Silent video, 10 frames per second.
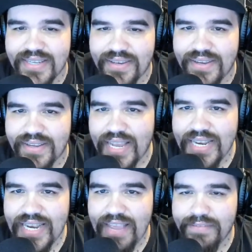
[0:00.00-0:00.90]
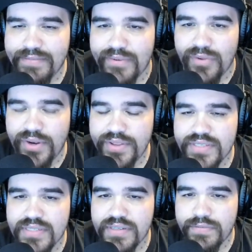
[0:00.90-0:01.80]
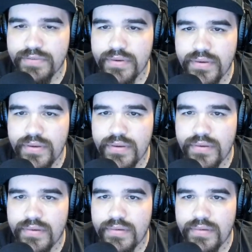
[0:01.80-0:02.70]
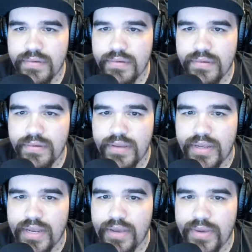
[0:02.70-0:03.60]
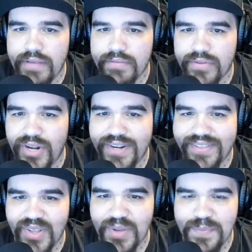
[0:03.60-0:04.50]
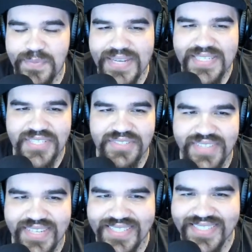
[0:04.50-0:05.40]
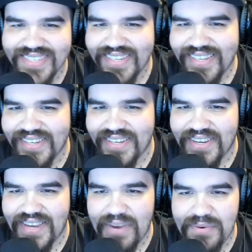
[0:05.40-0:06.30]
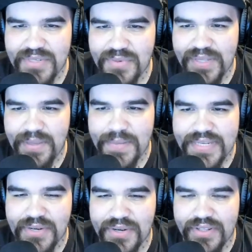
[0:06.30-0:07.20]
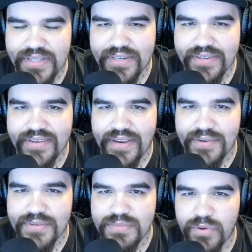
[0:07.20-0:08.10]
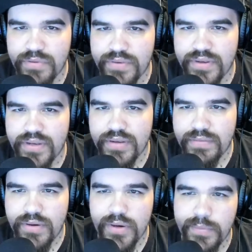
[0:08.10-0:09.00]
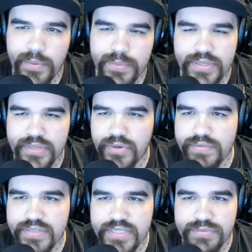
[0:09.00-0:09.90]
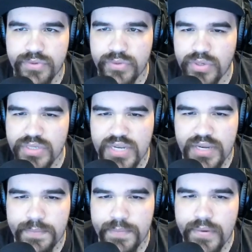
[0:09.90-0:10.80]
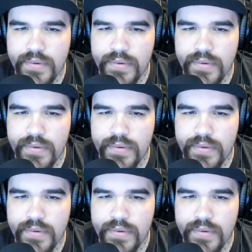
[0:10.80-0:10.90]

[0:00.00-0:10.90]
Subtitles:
I didn't have a lot of this stuff, and now I have a lot thanks to you guys. I wasn't really a Mattel collector. I was more of a Funko Pop collector, obviously, for a long time.